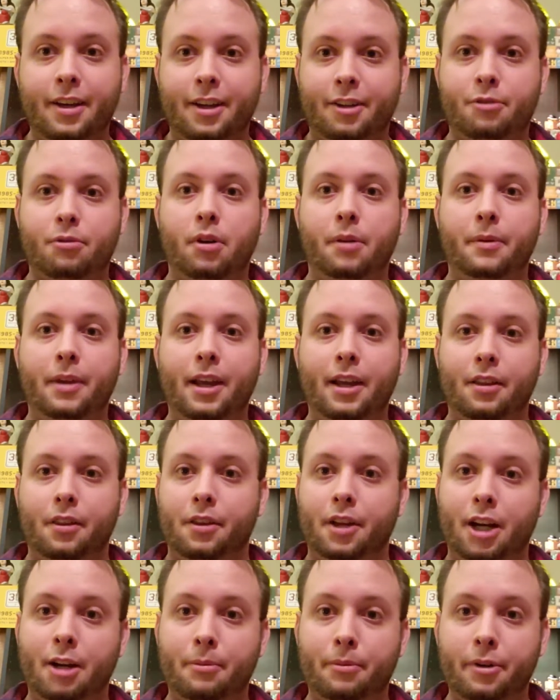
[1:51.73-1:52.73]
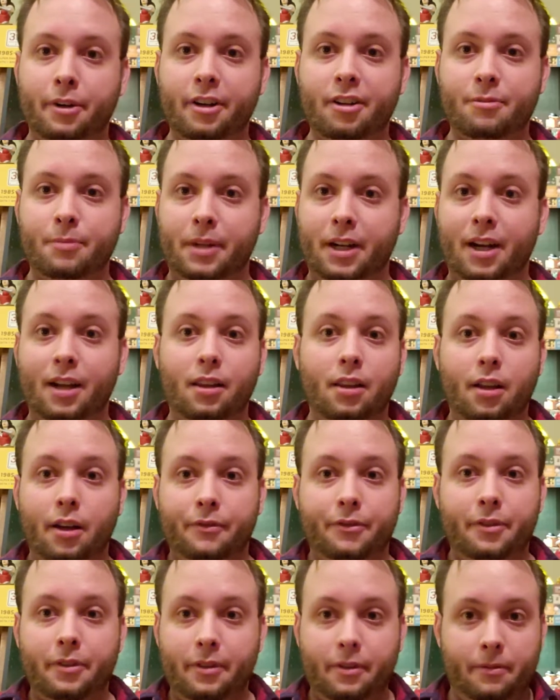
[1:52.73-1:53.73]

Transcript: That's why we had libraries. I mean, I loved